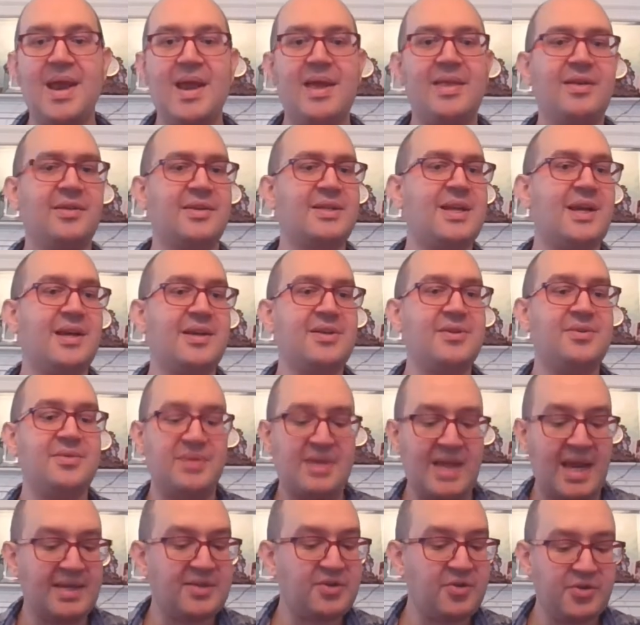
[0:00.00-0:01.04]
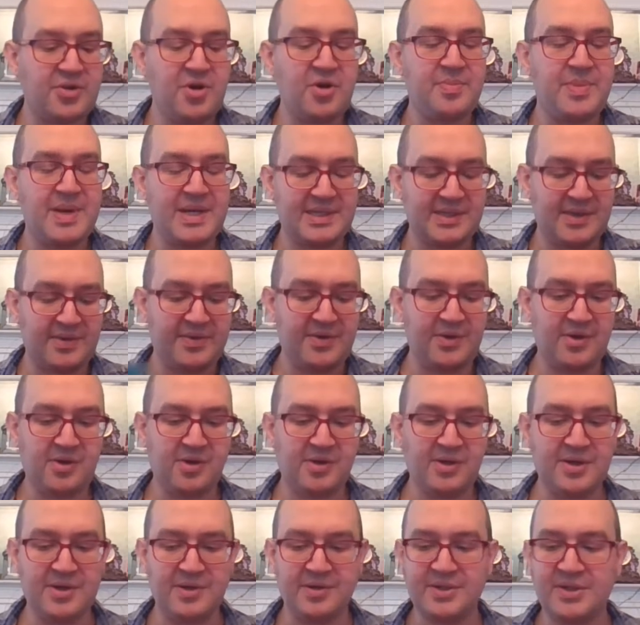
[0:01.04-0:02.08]
And they'll tell you yes or no based on their
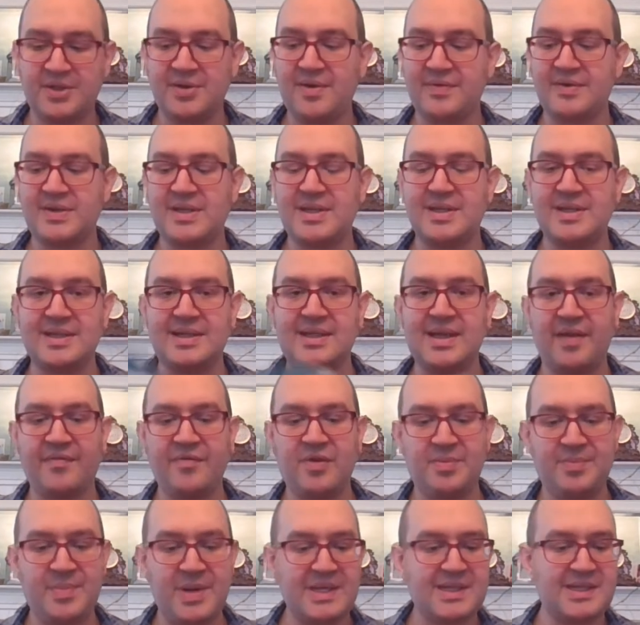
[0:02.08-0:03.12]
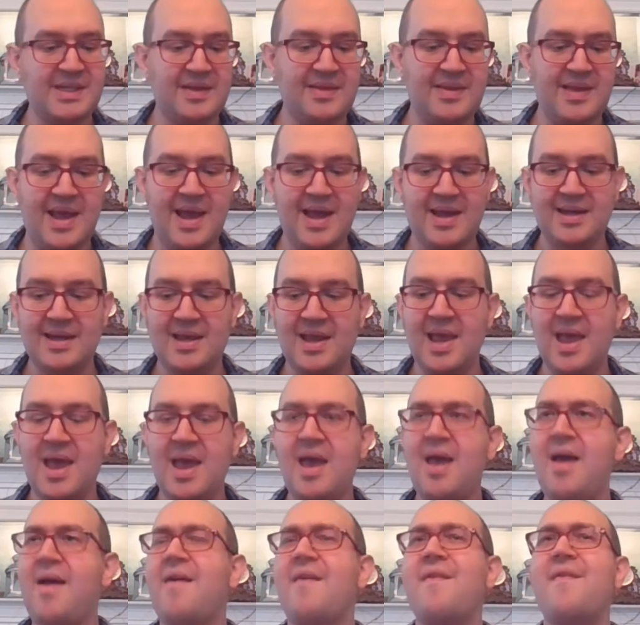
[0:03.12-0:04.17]
clue. So you have to discover it based on that.
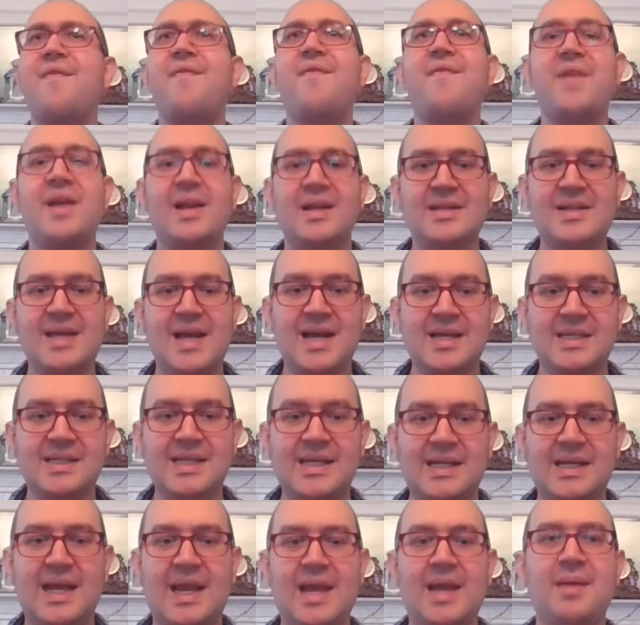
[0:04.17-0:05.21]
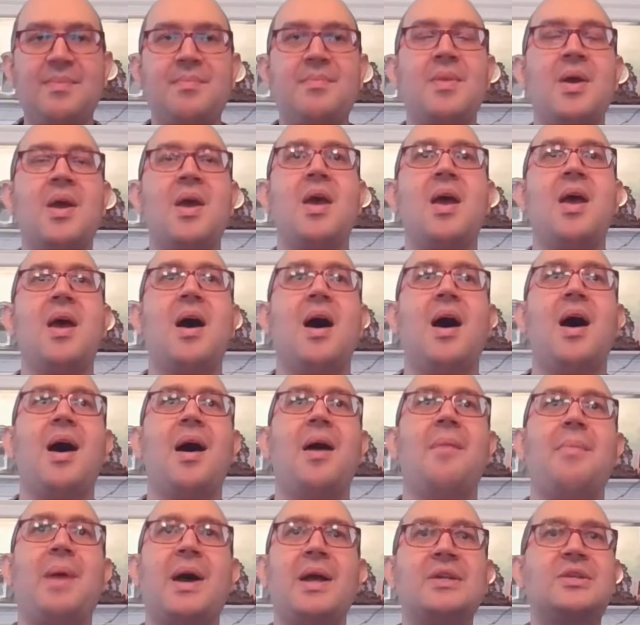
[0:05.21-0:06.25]
Fantastic game.
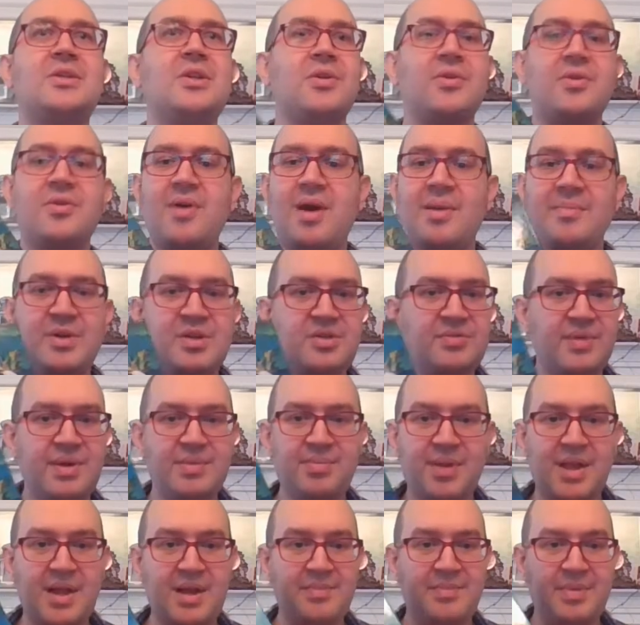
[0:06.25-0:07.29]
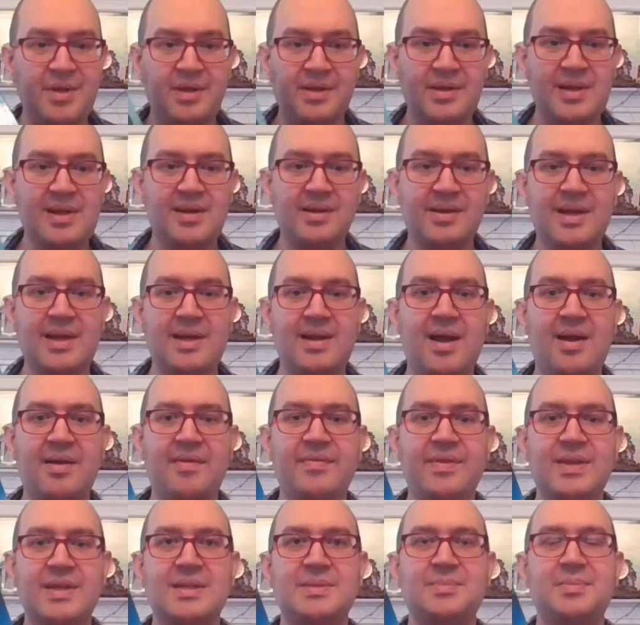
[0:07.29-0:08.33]
I don't know how much replayability I'll get out
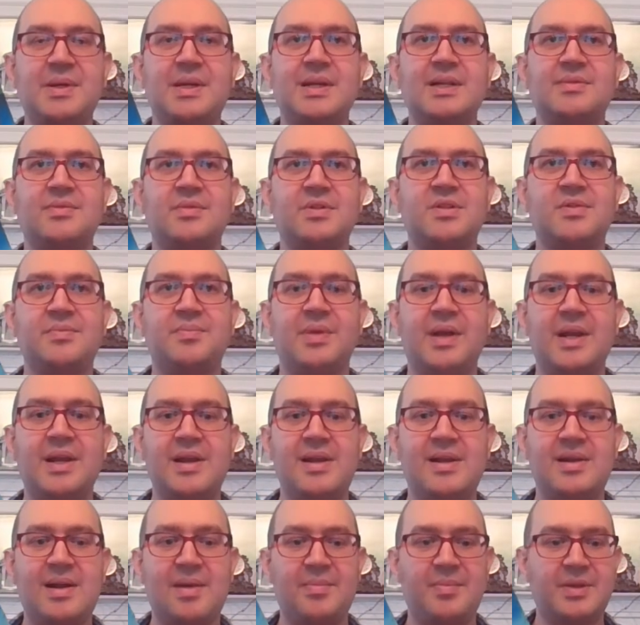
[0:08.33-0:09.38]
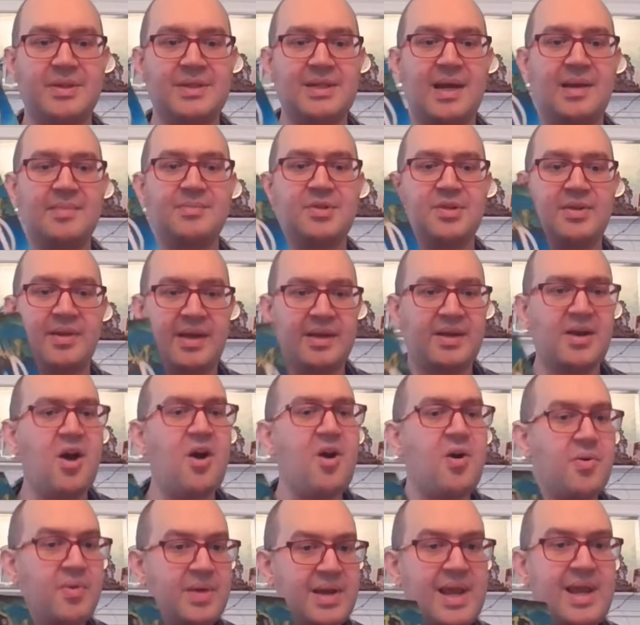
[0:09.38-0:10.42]
of this because once you've played it a couple of times, you're like,
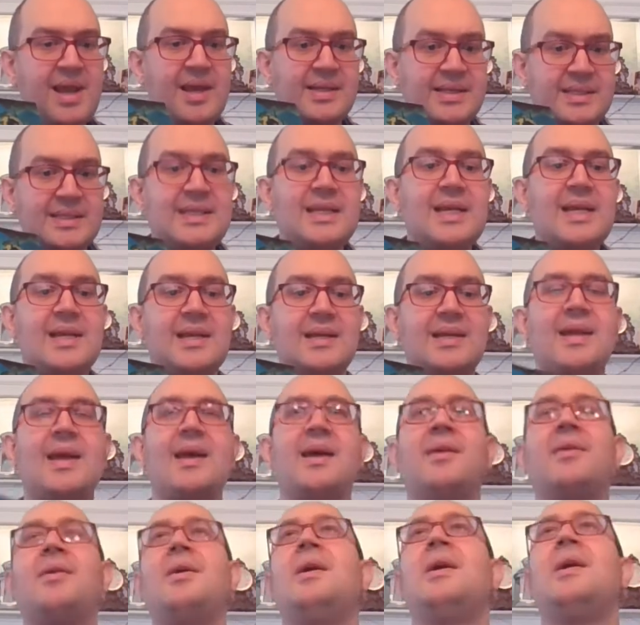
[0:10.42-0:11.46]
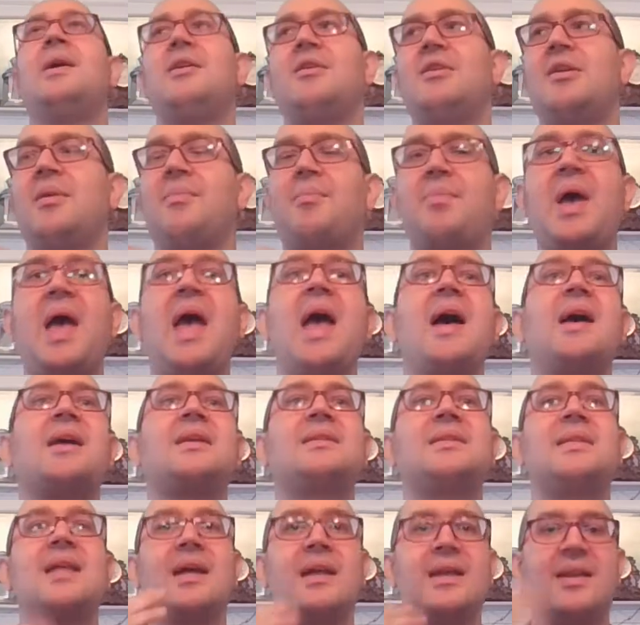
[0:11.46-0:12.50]
oh, okay, I see it now. You get
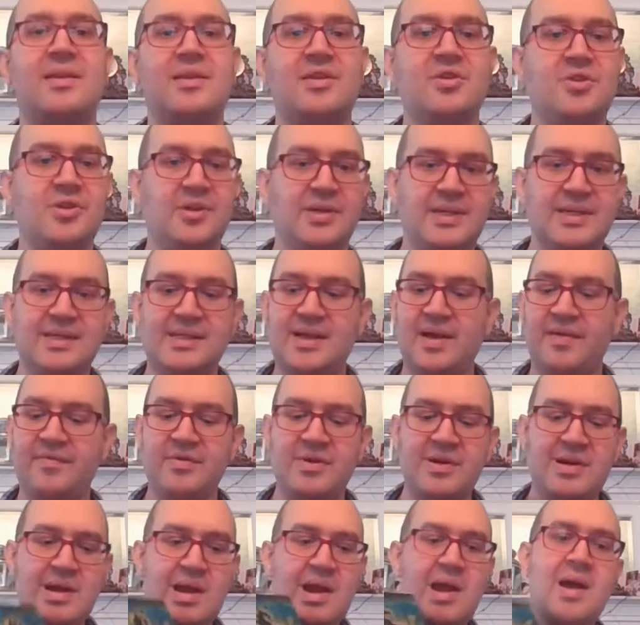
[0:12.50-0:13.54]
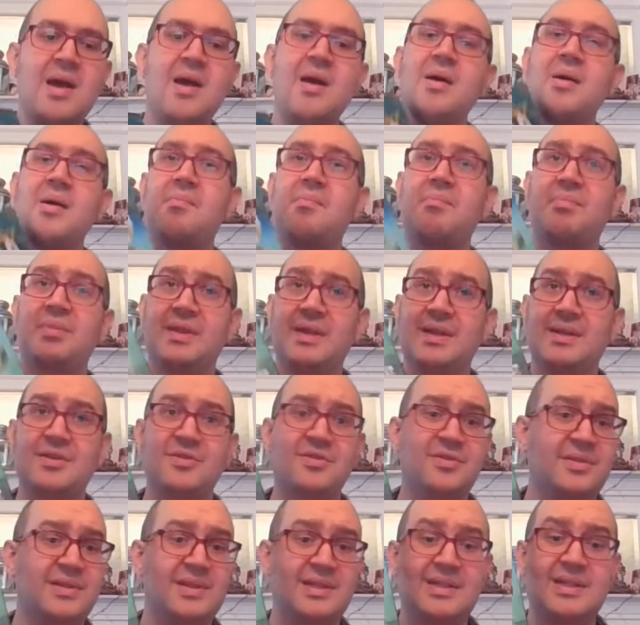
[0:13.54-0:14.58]
past that initial discovery, but the
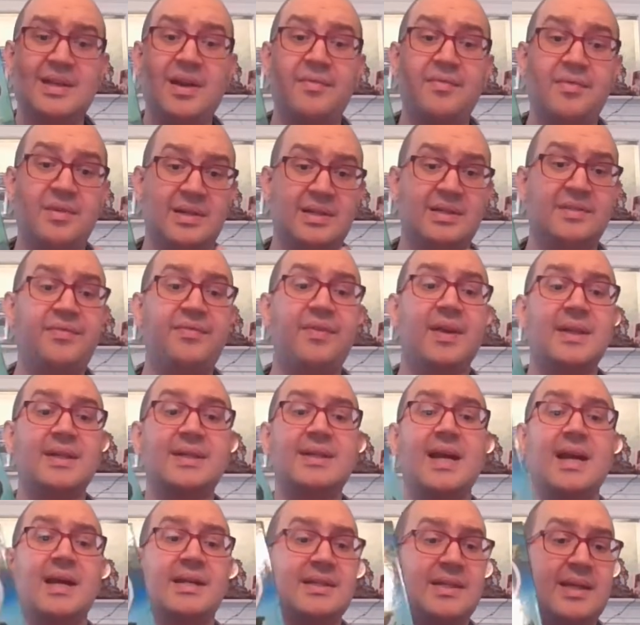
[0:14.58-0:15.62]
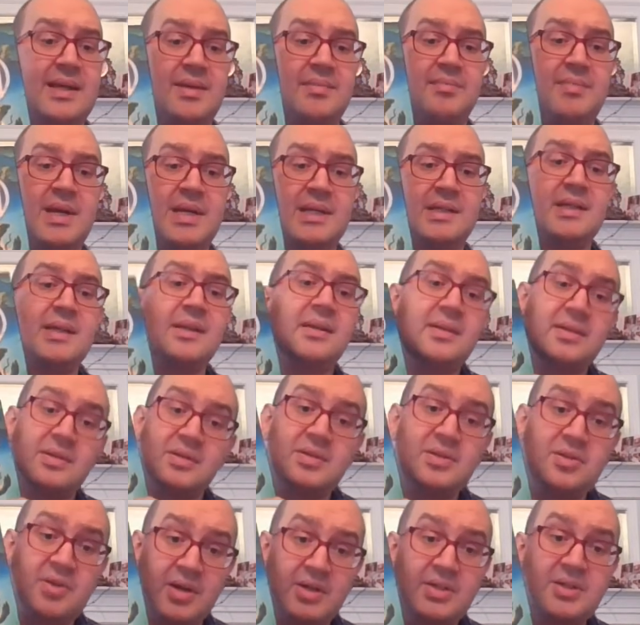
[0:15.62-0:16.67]
initial discovery is fantastic and amazing.
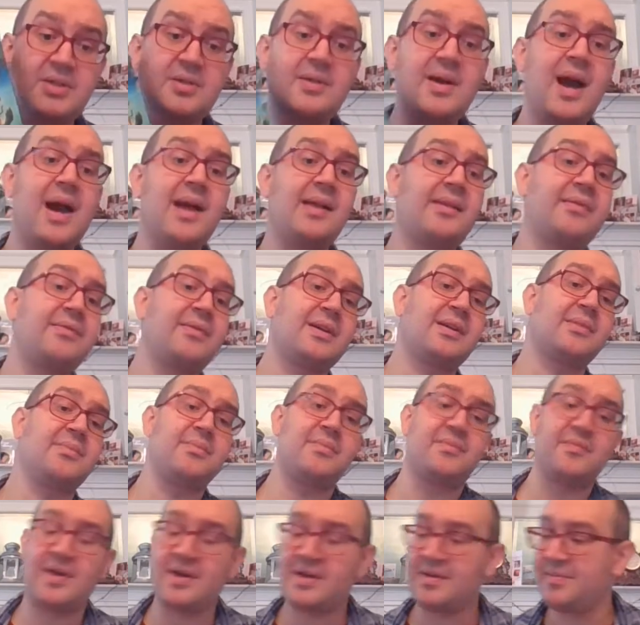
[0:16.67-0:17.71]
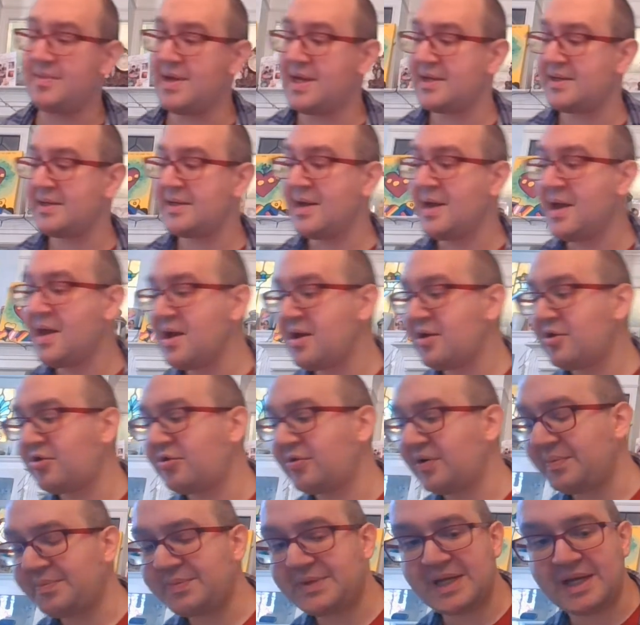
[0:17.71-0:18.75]
So I do highly recommend
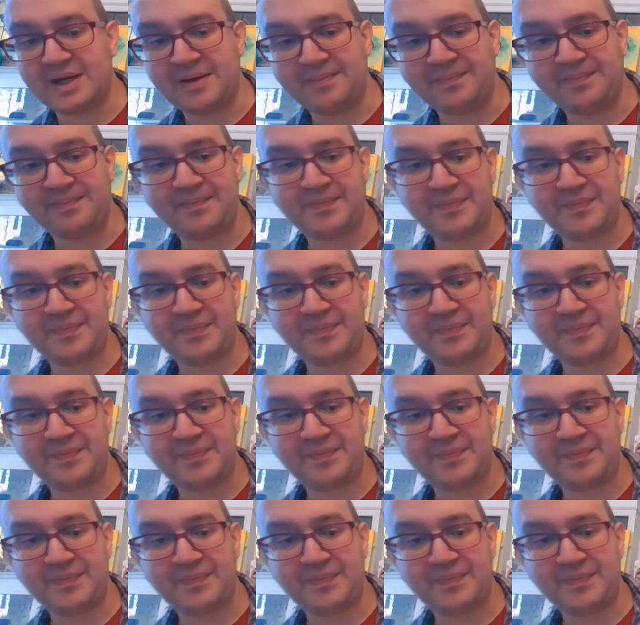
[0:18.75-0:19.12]
Cryptid.